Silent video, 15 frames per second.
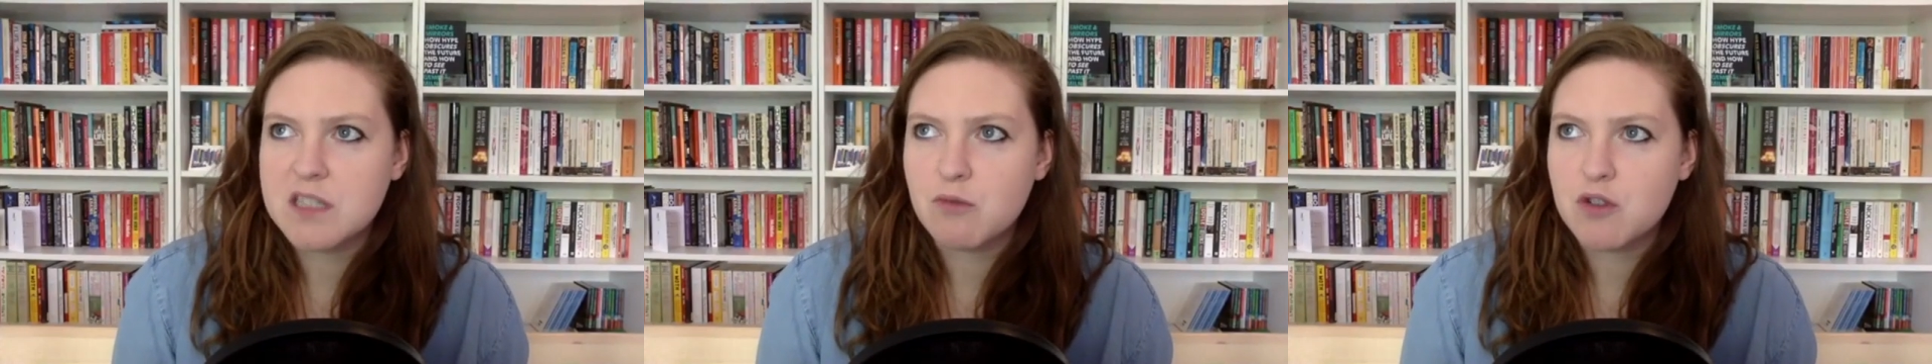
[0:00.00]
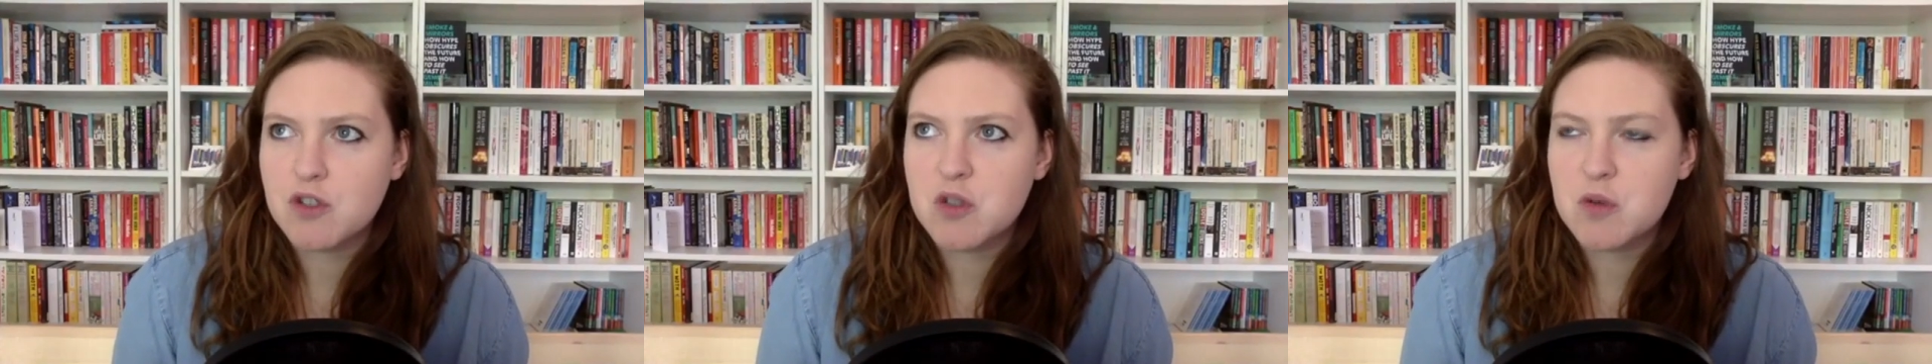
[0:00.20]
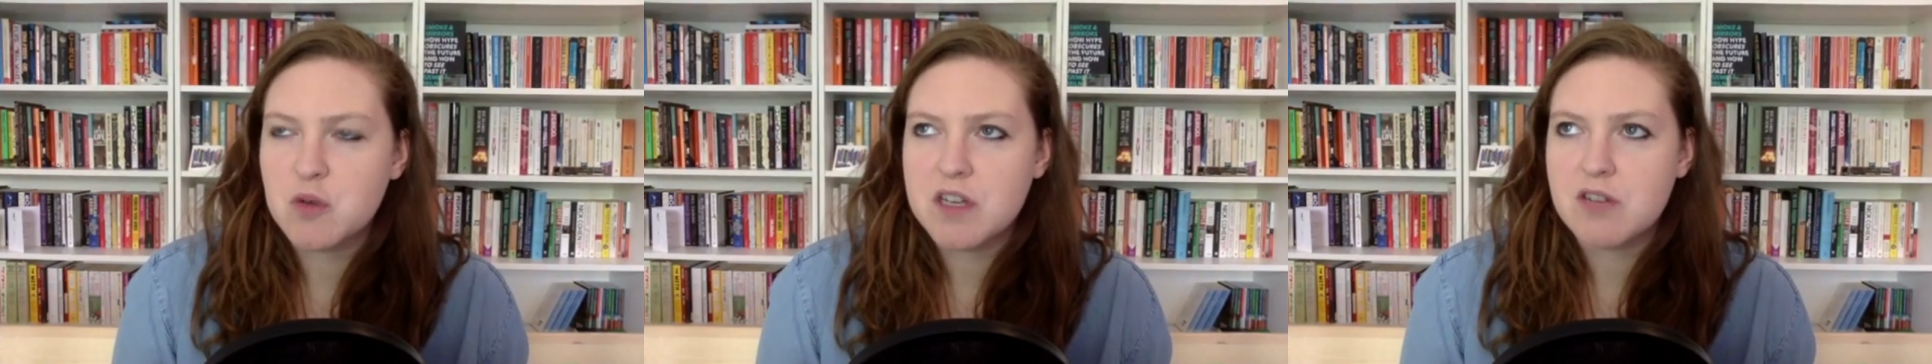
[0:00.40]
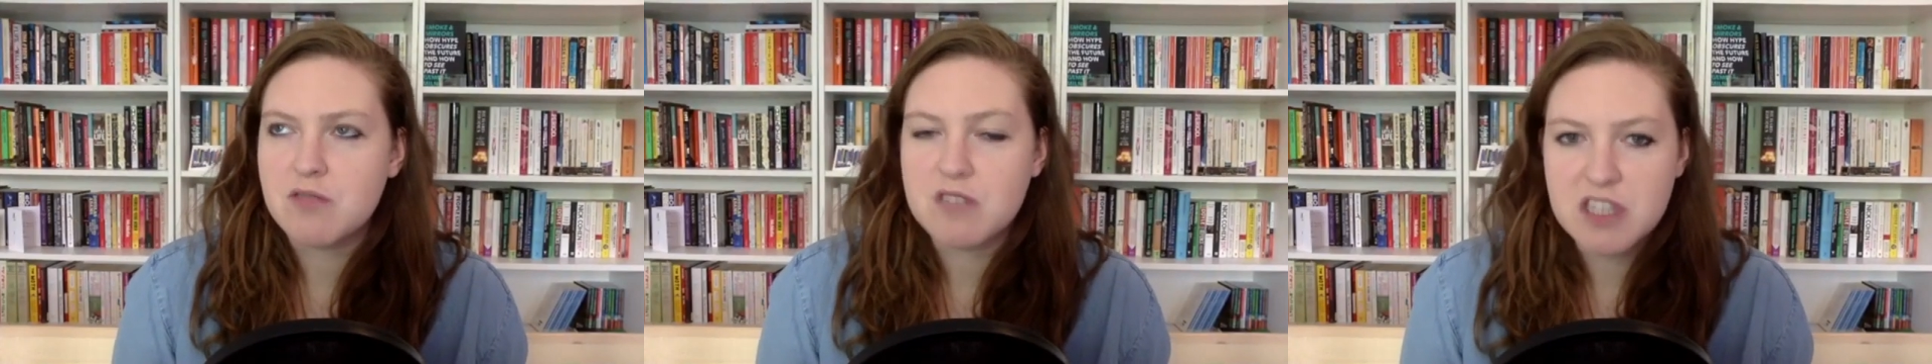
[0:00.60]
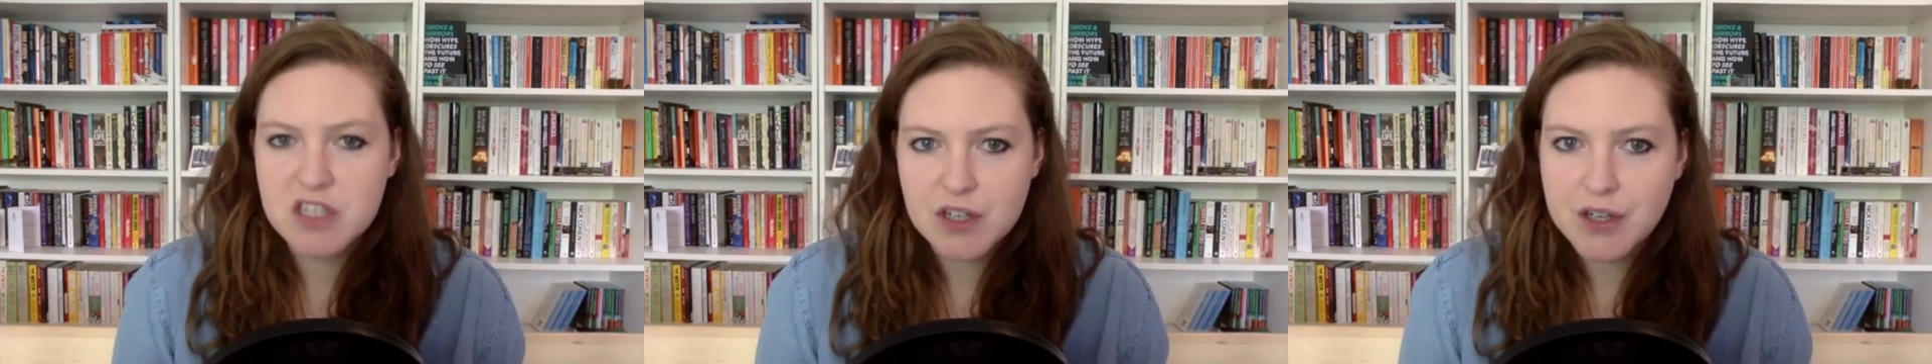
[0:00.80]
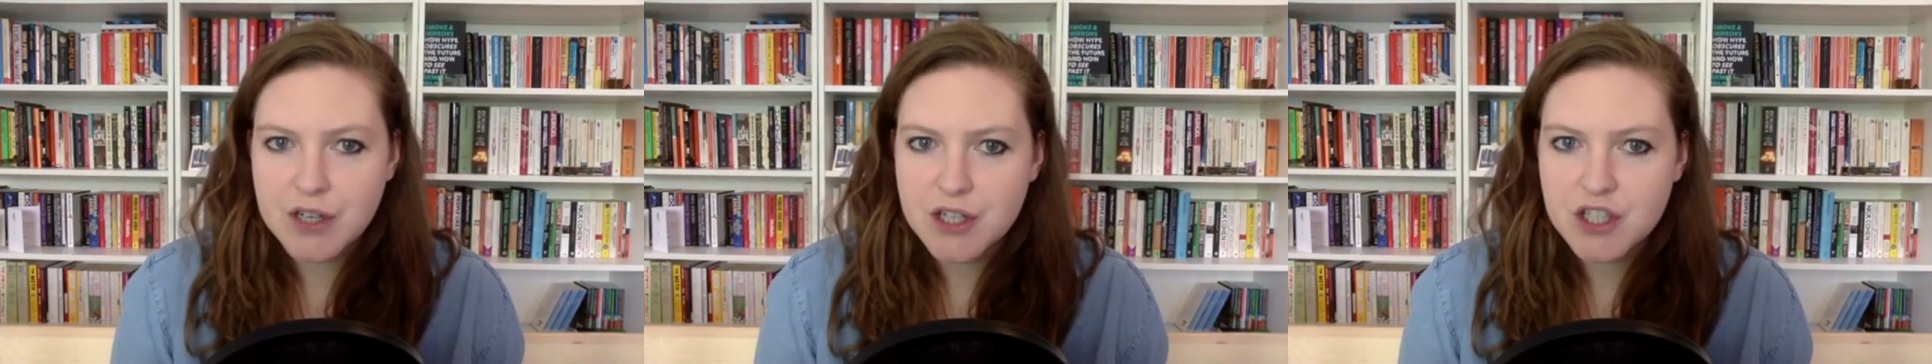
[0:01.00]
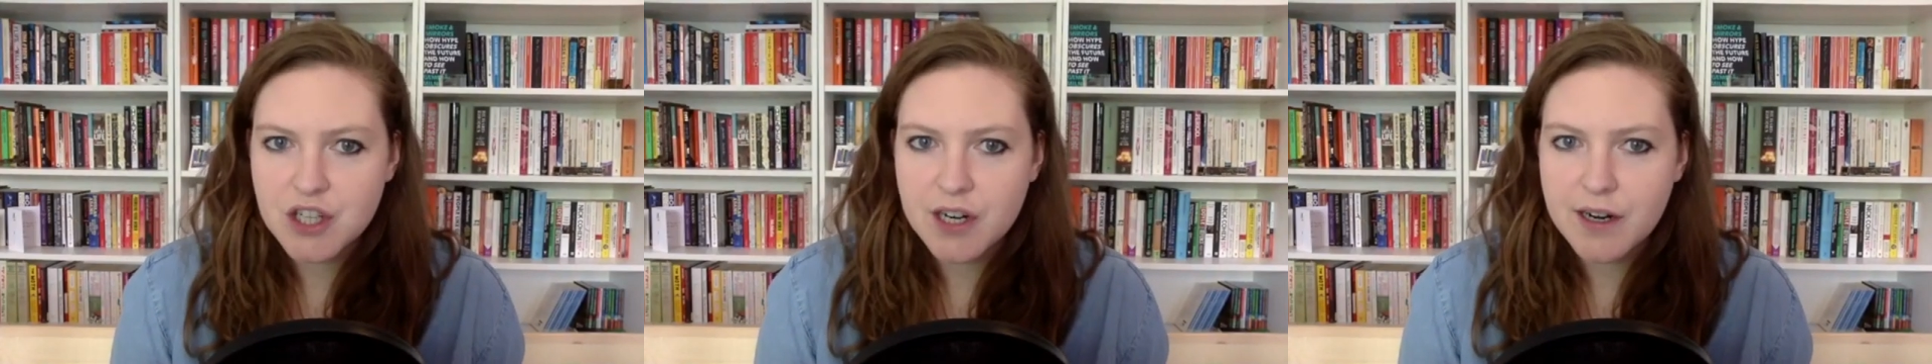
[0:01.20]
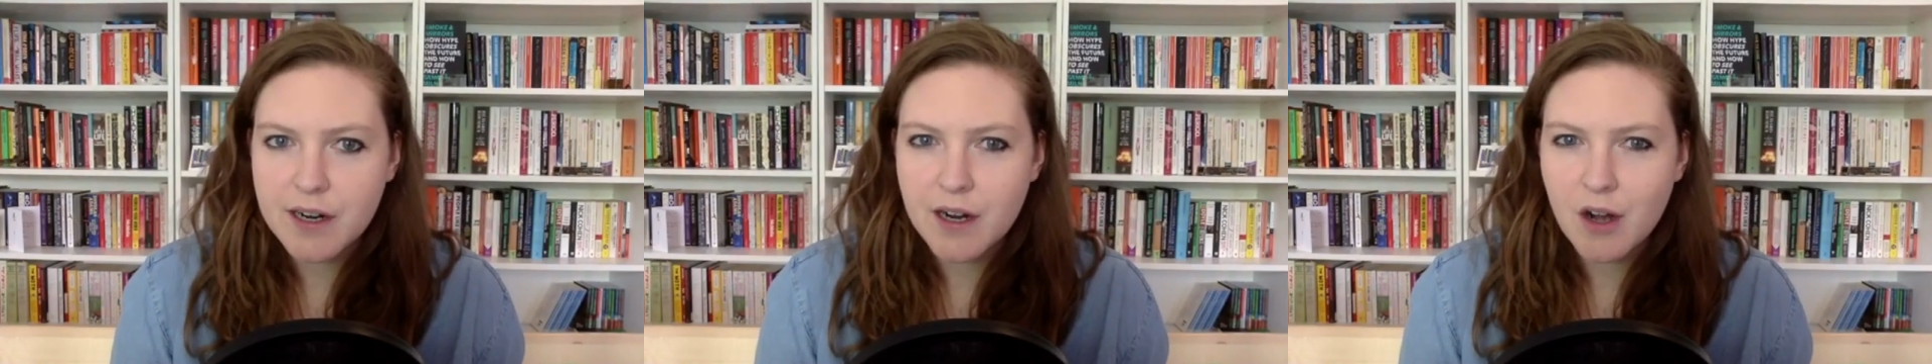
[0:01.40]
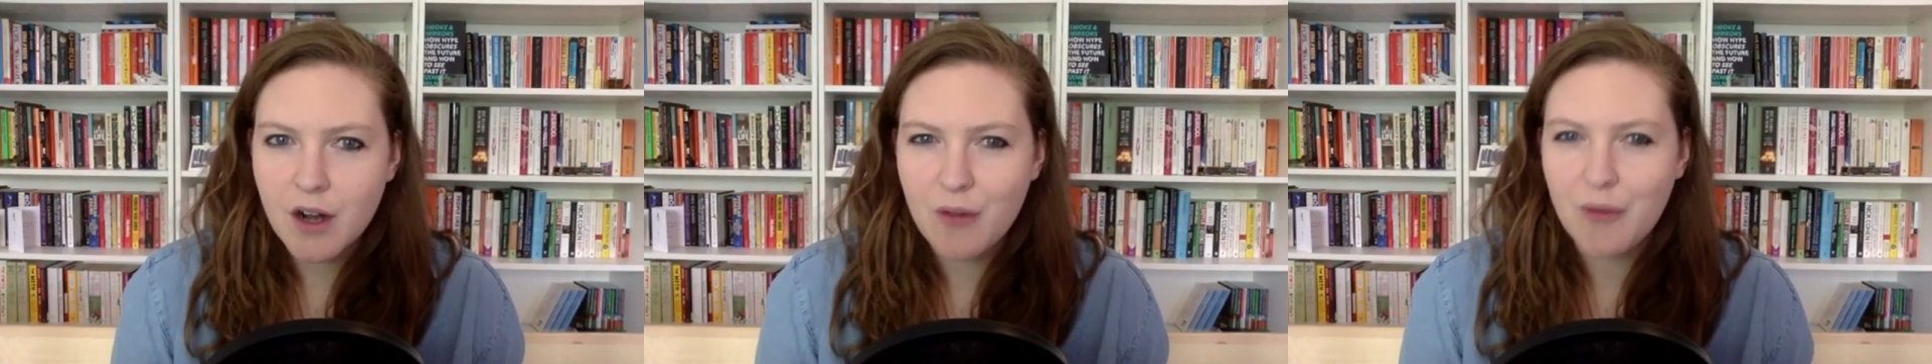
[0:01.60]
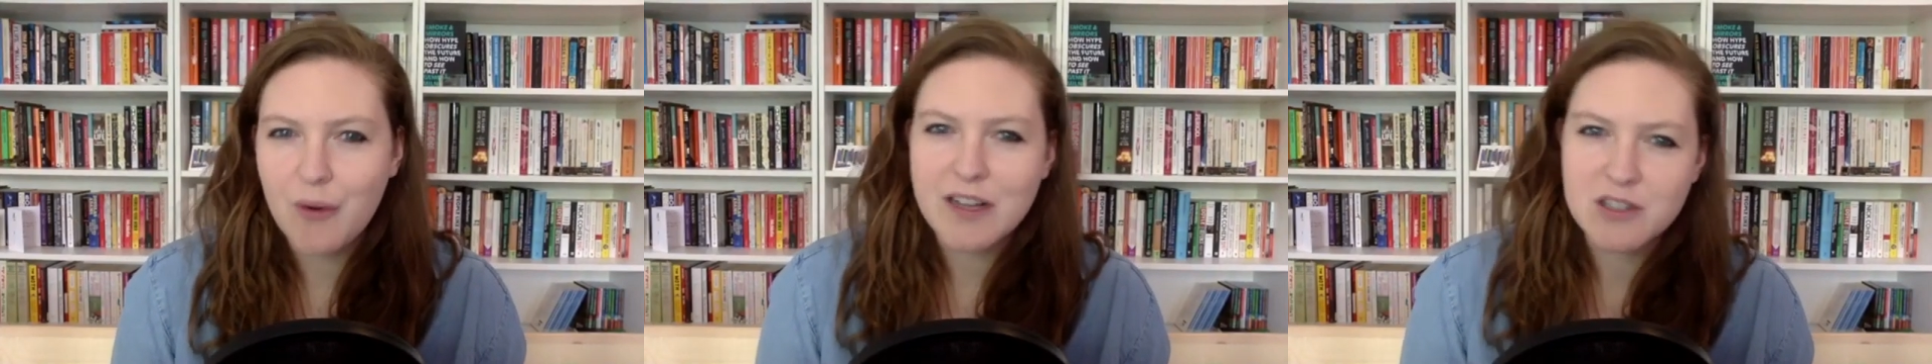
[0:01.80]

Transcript: more so than a researcher although i